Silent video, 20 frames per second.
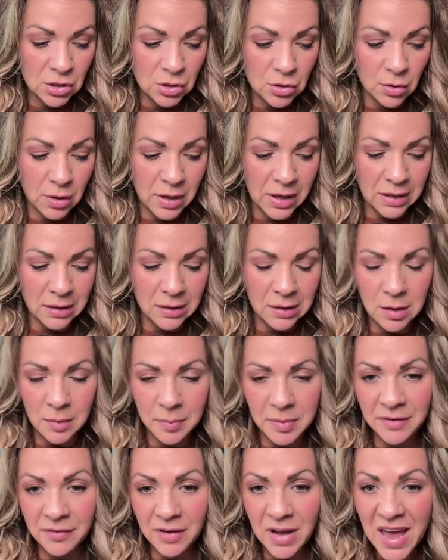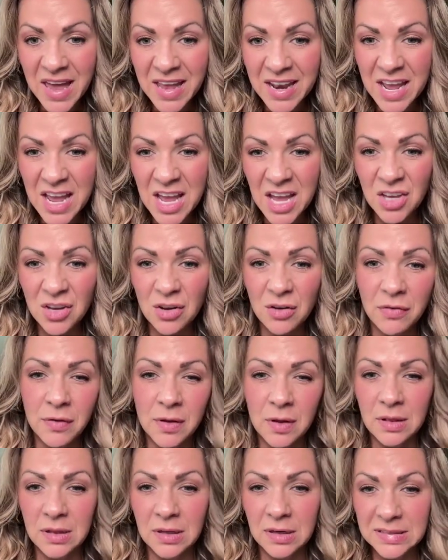you'll get a little bit of a headache, you'll
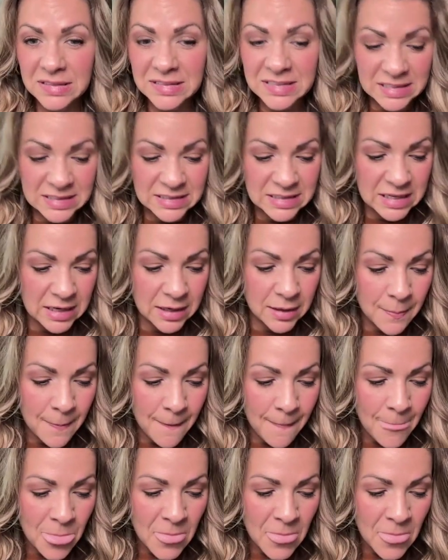feel a little dizzy,